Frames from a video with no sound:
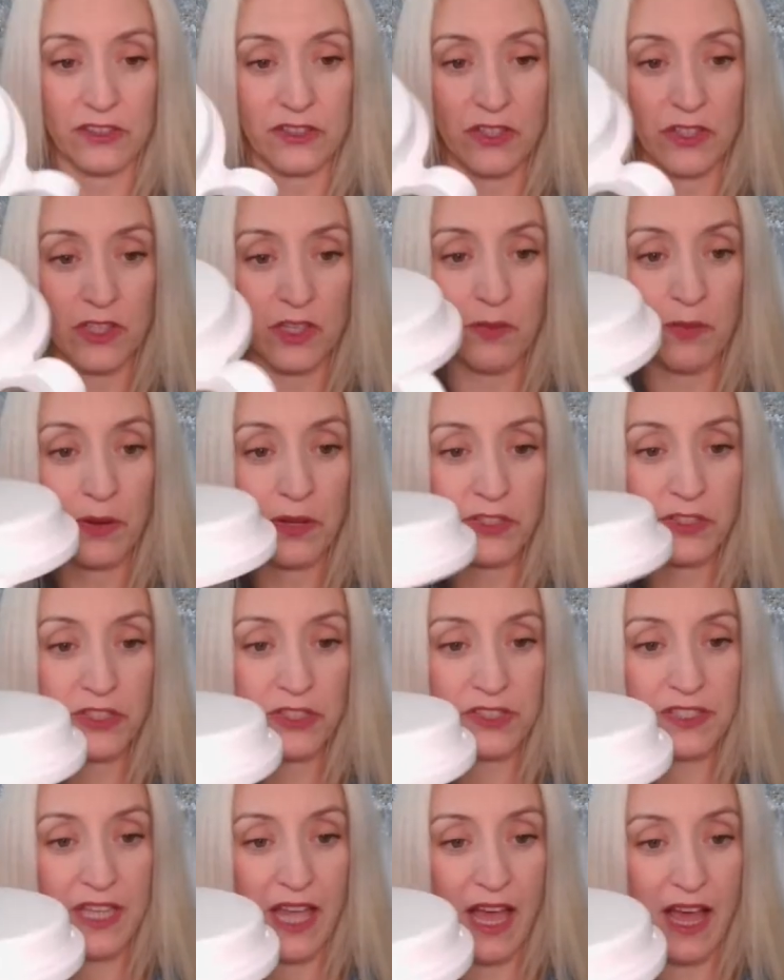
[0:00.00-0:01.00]
So you put
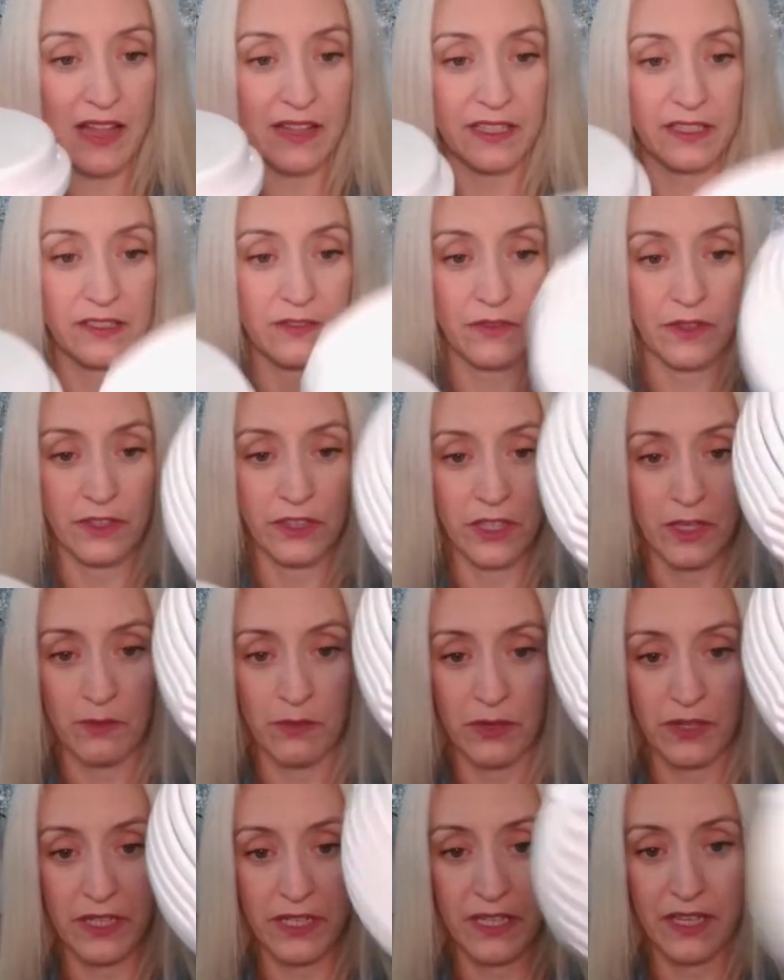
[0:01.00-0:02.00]
your salad, you can
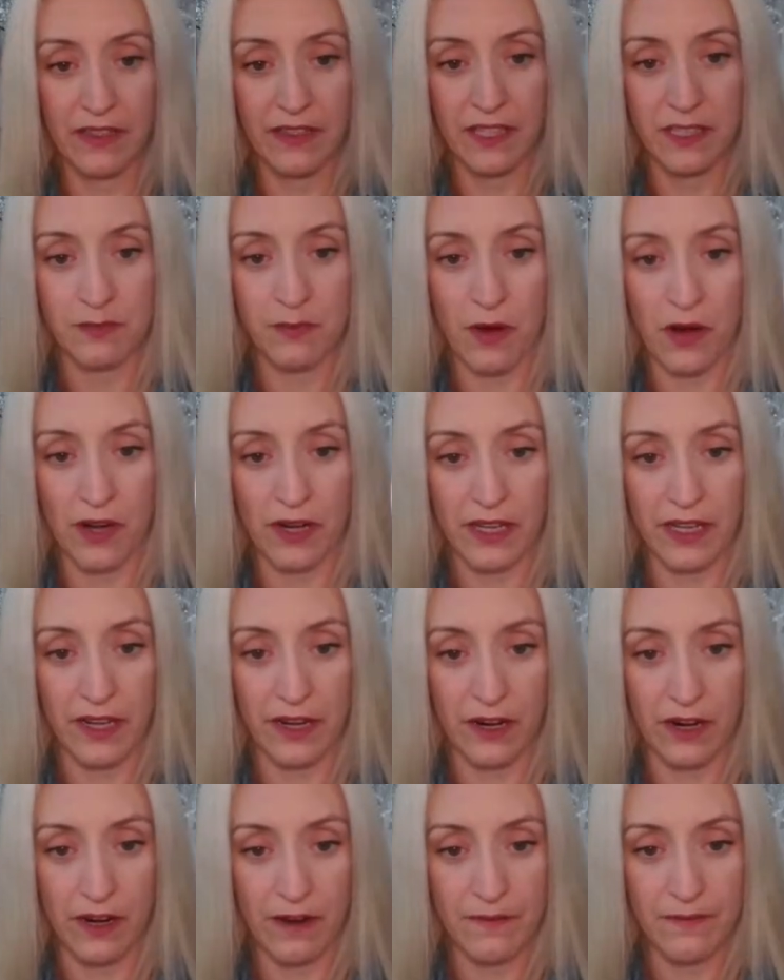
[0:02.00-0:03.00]
put it in this part
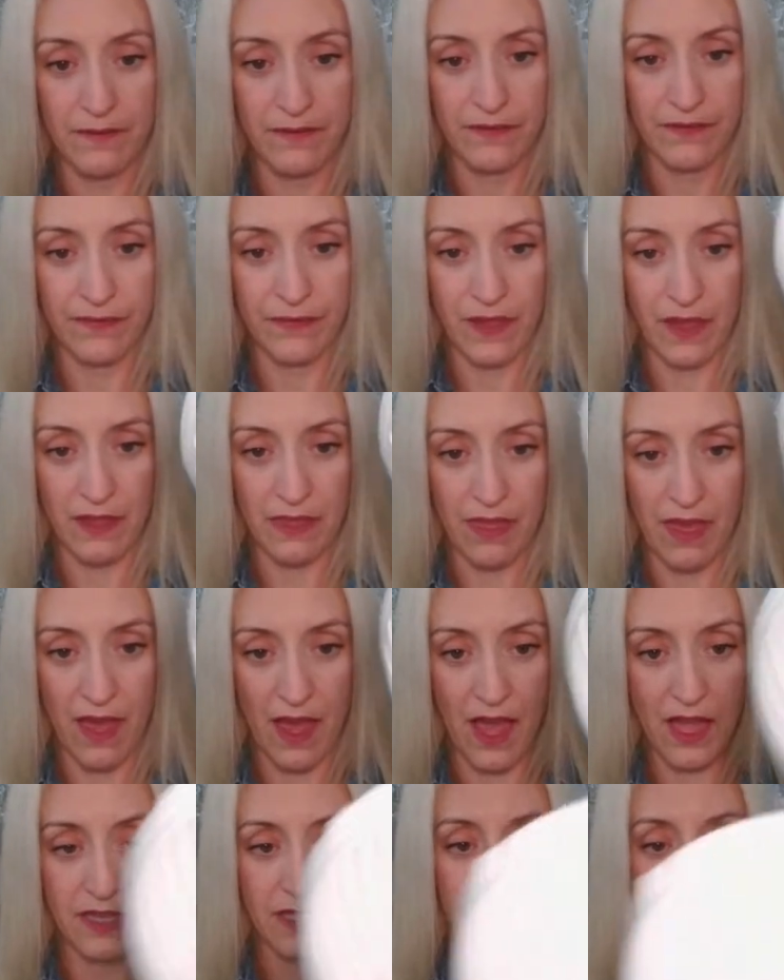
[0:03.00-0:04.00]
here like
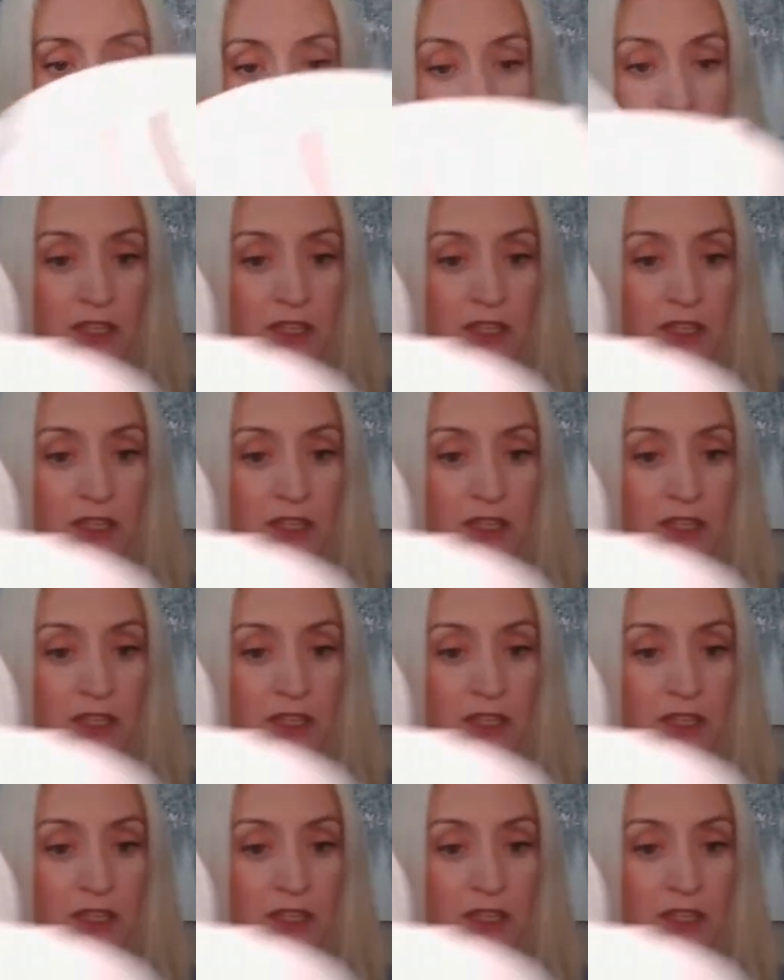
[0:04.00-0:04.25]
that.